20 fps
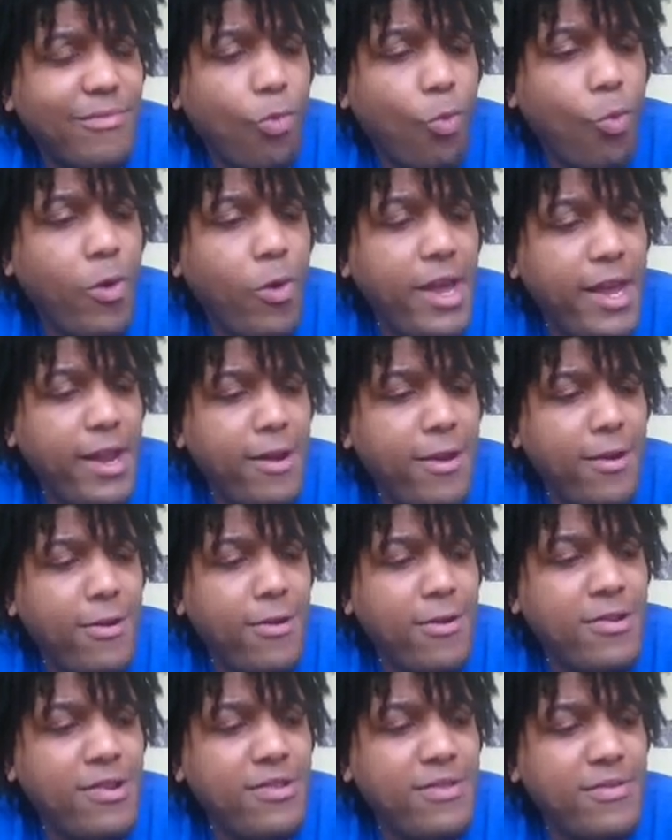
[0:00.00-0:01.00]

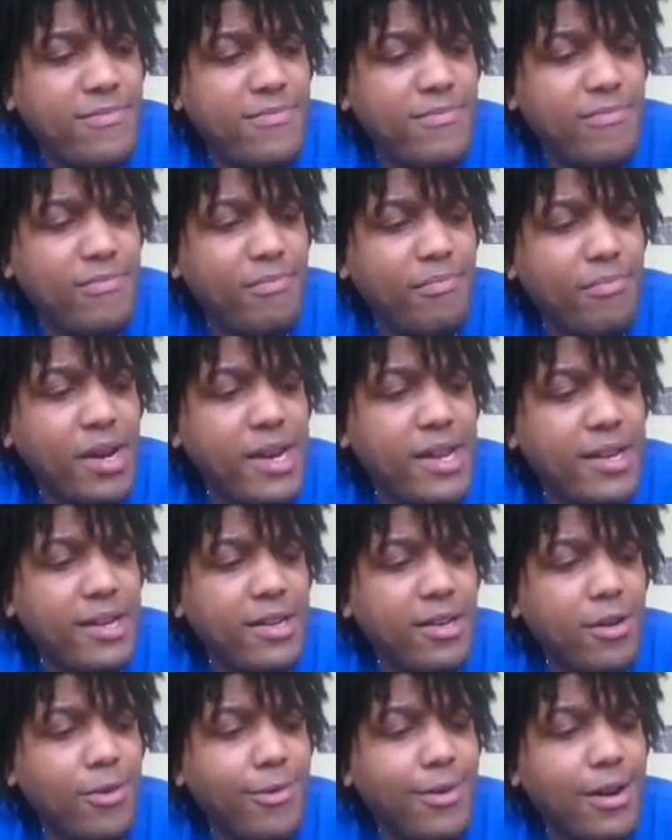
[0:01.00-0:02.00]
Weird, but it
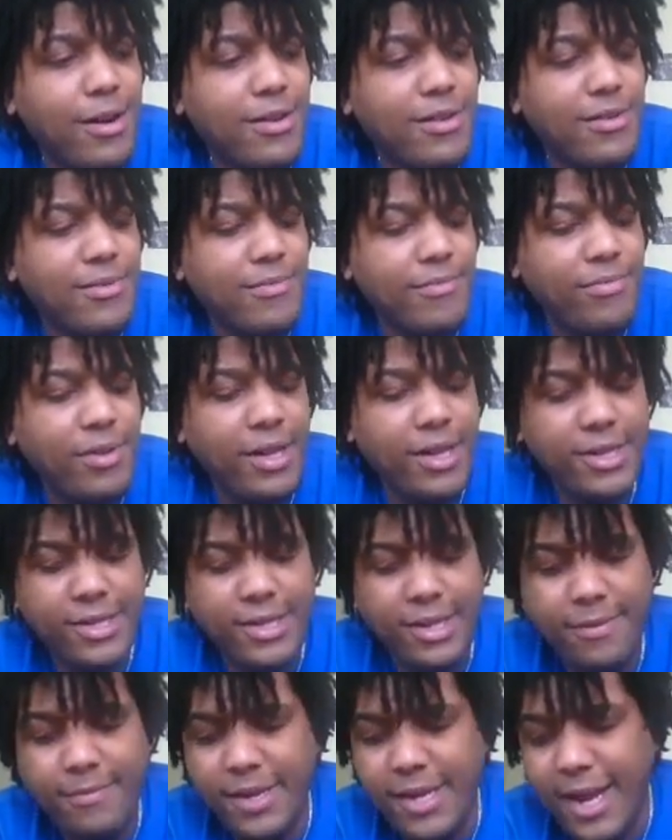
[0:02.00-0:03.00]
could work. Plus,
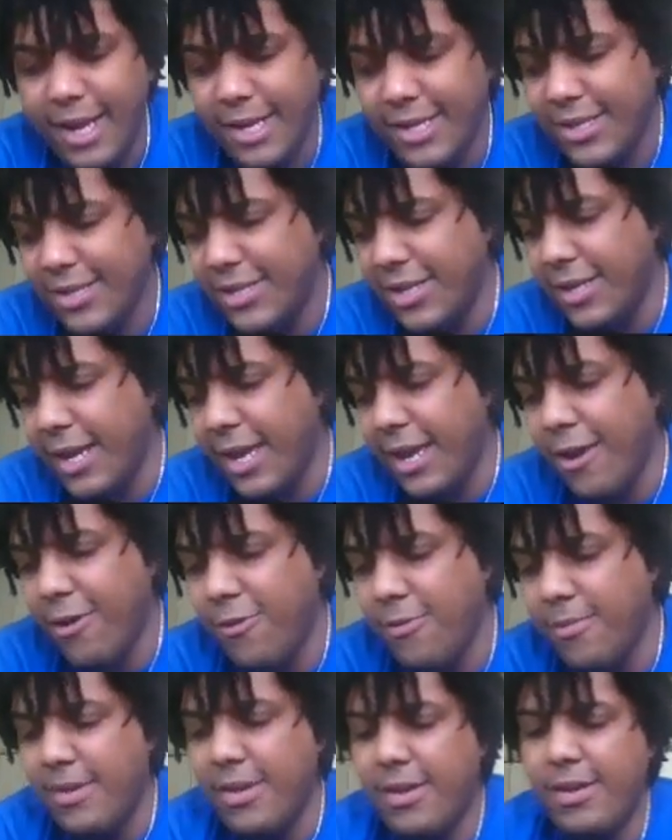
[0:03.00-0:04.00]
it'd be nice to see
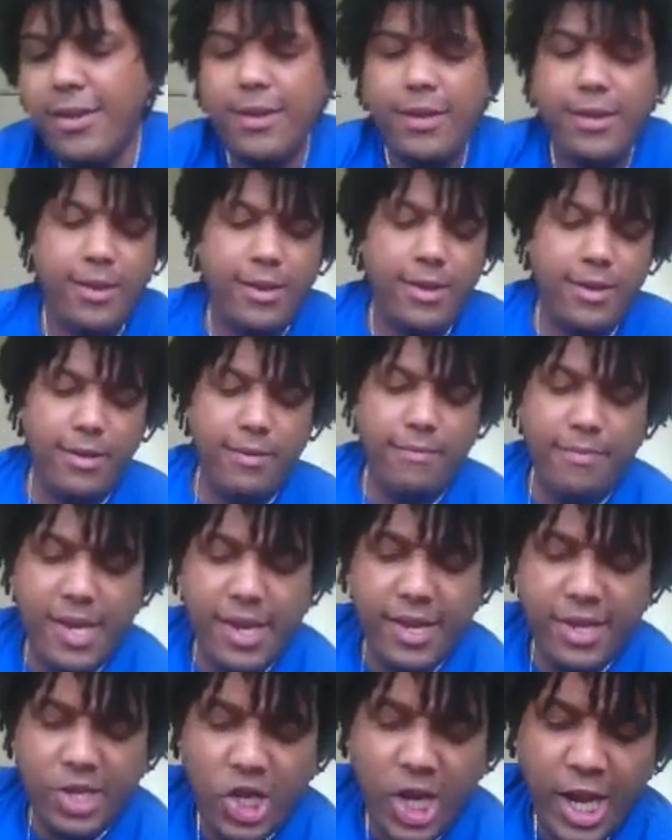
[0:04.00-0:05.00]
Naomi
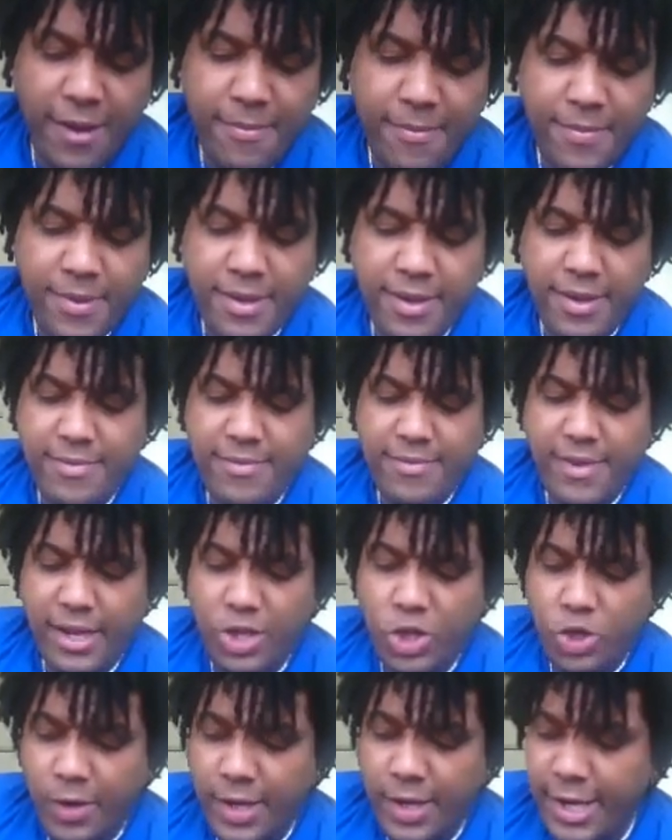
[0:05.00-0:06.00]
be a champion
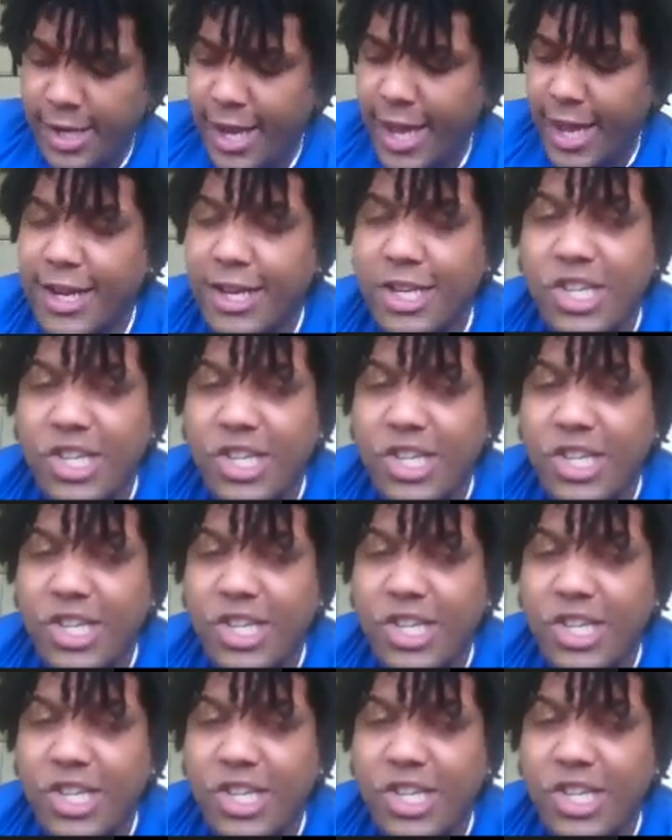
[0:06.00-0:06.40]
and treat it like a